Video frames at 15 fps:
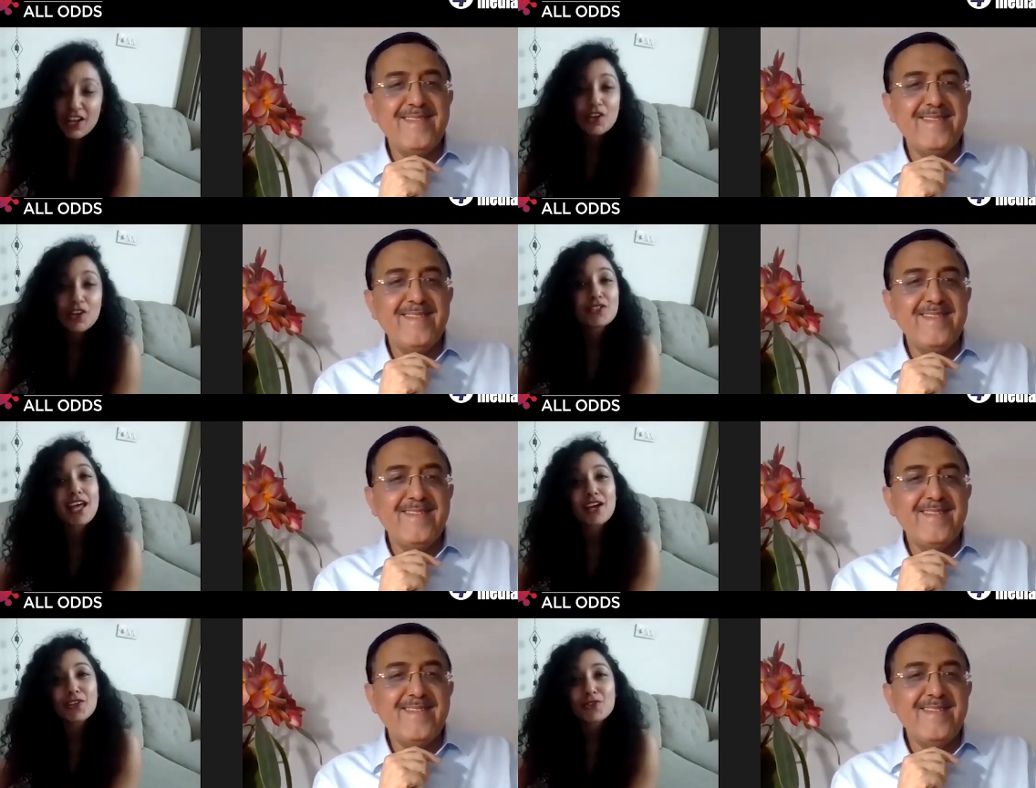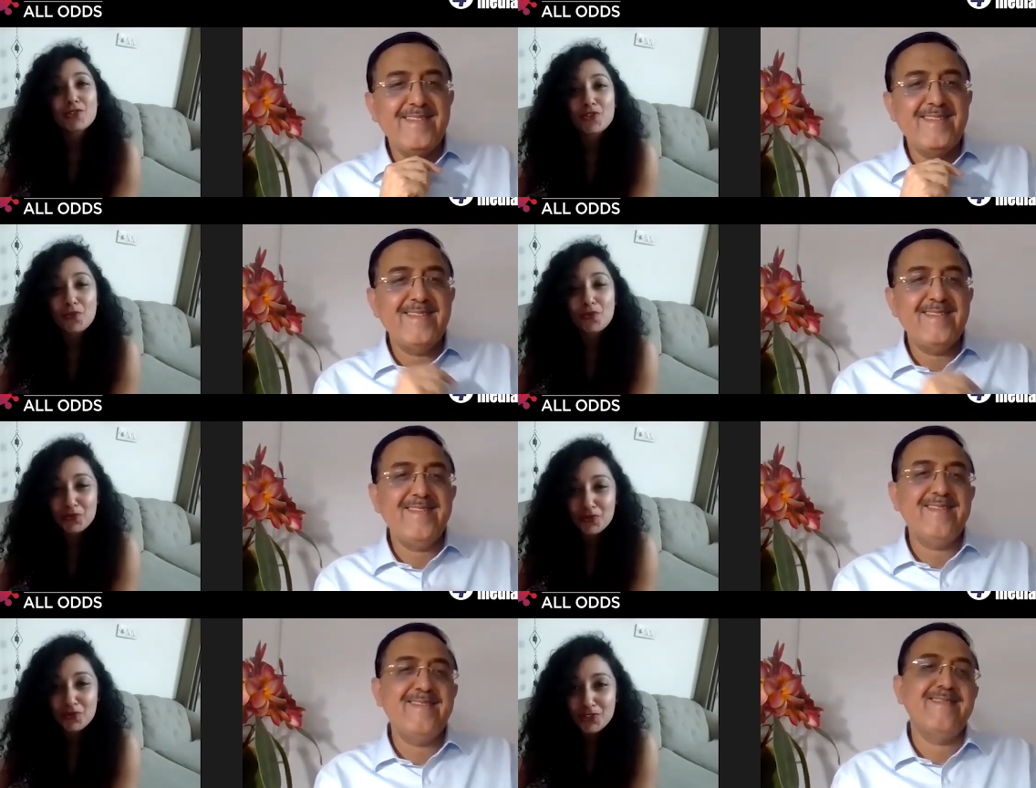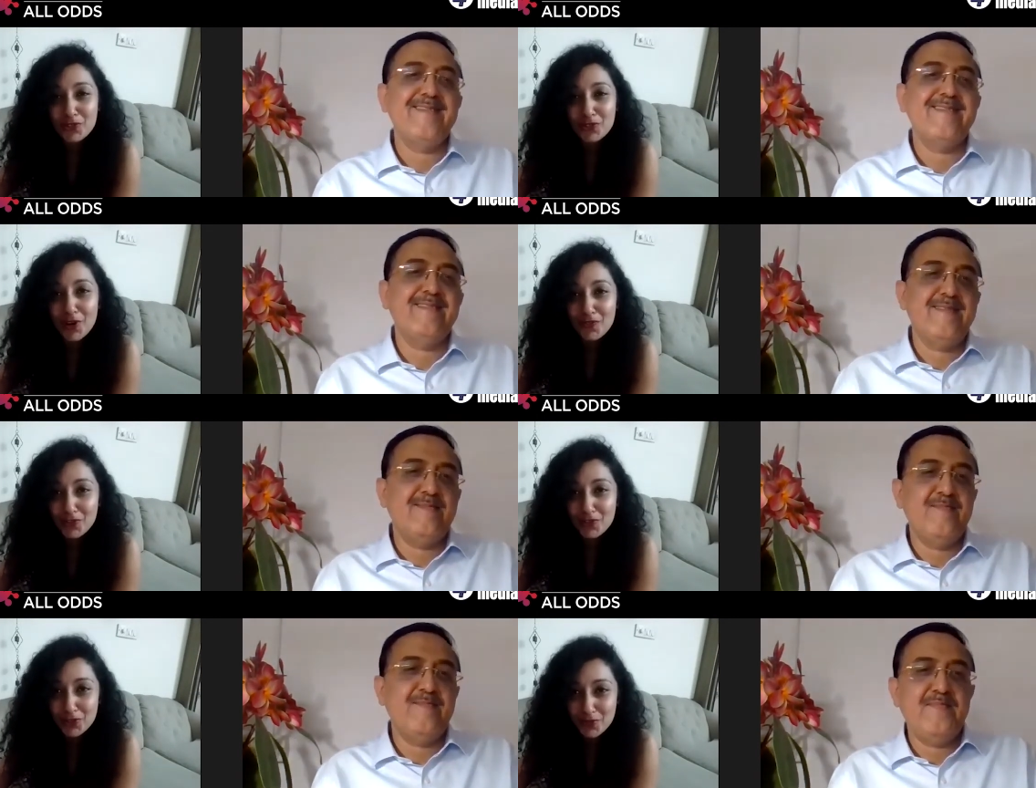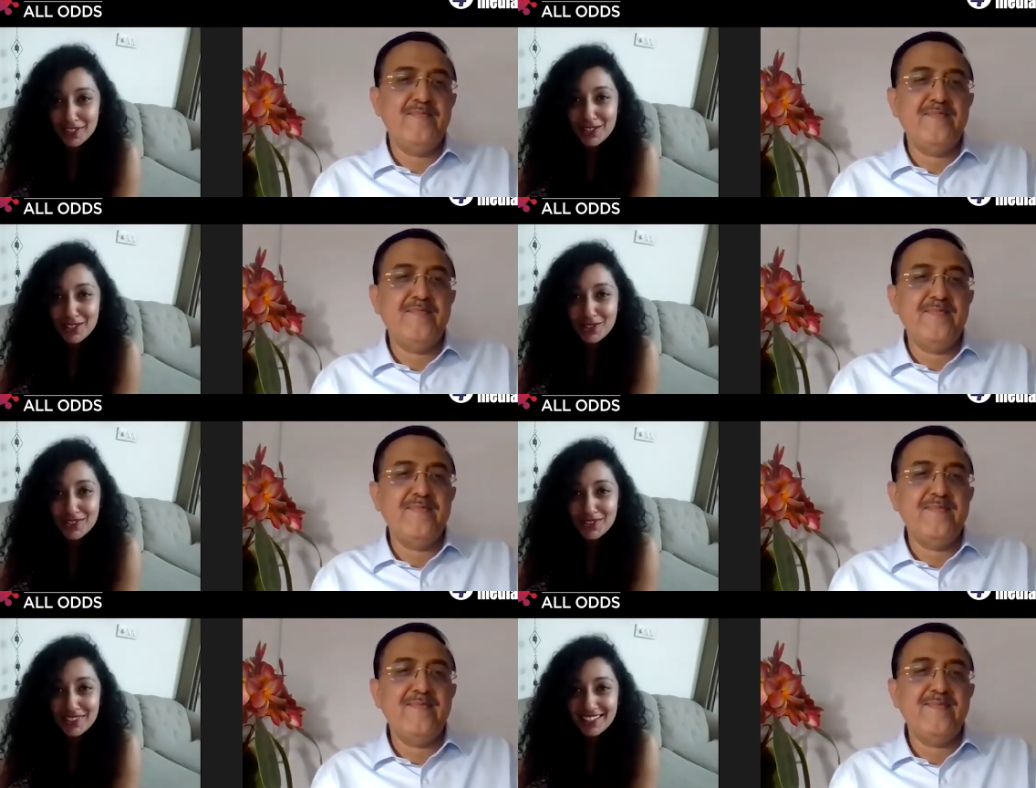Speaker 1: thank you so much mr dua for speaking to
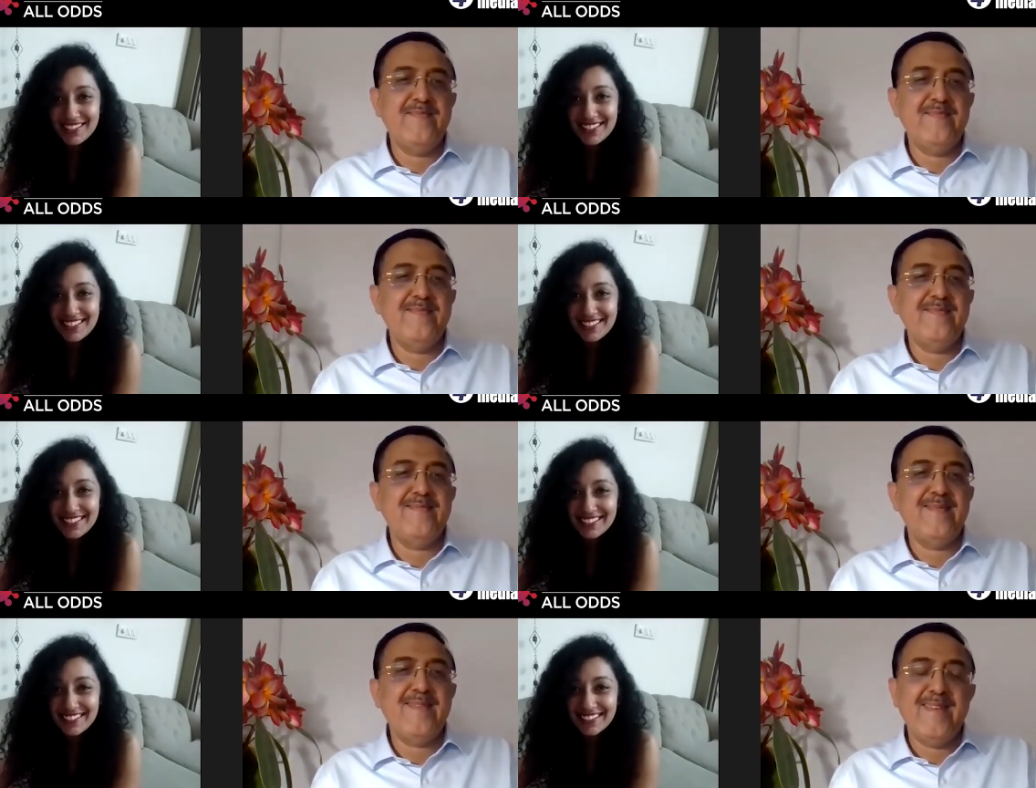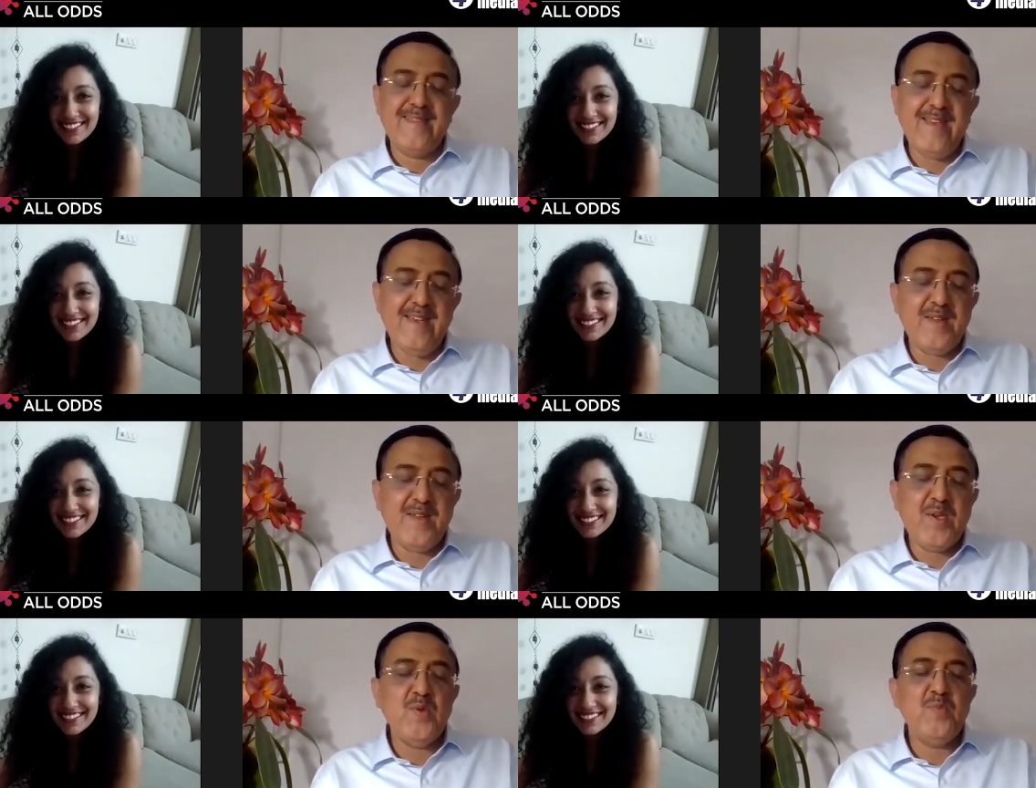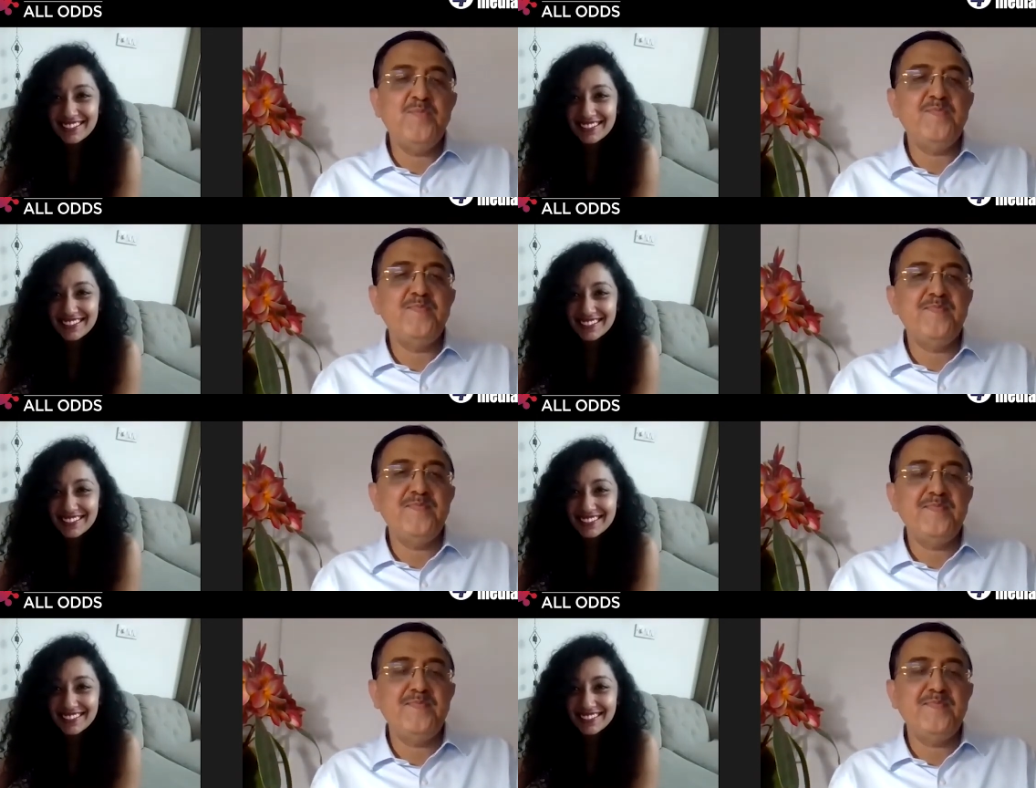us
Speaker 2: thank you